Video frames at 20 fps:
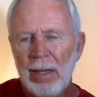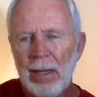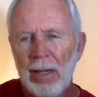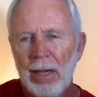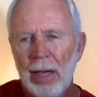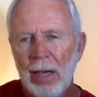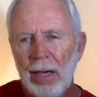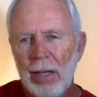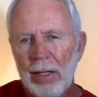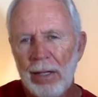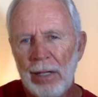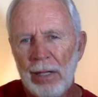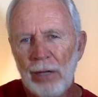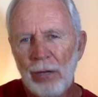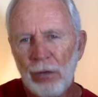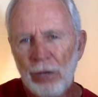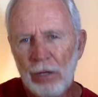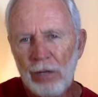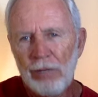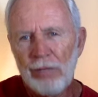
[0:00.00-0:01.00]
uh,
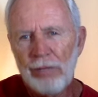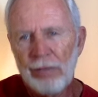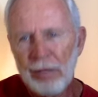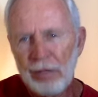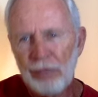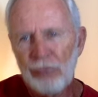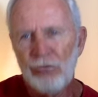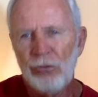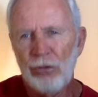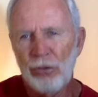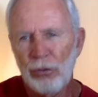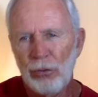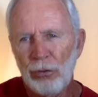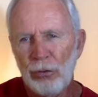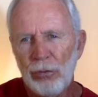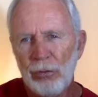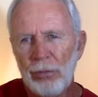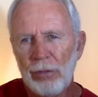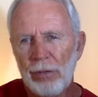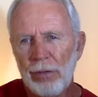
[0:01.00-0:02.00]
he'll convince
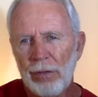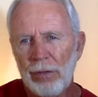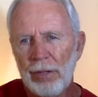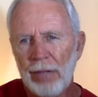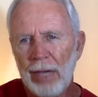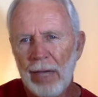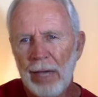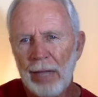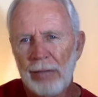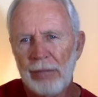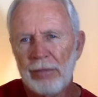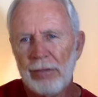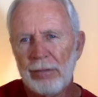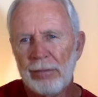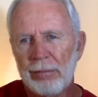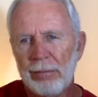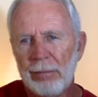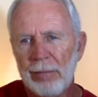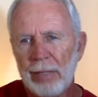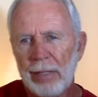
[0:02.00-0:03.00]
you that
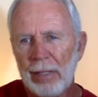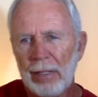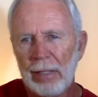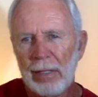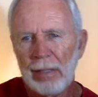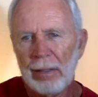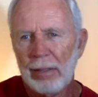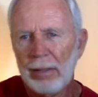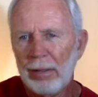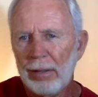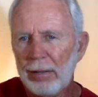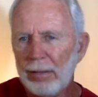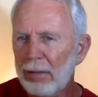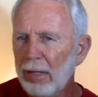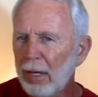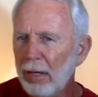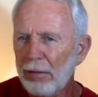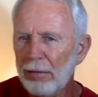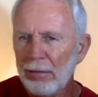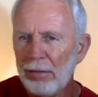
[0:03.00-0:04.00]

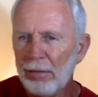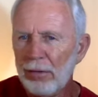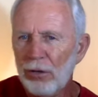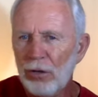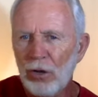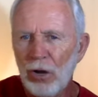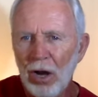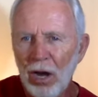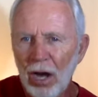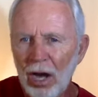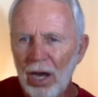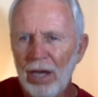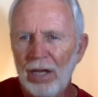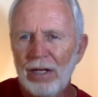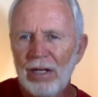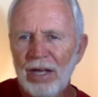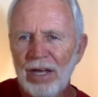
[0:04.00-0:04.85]
yeah, God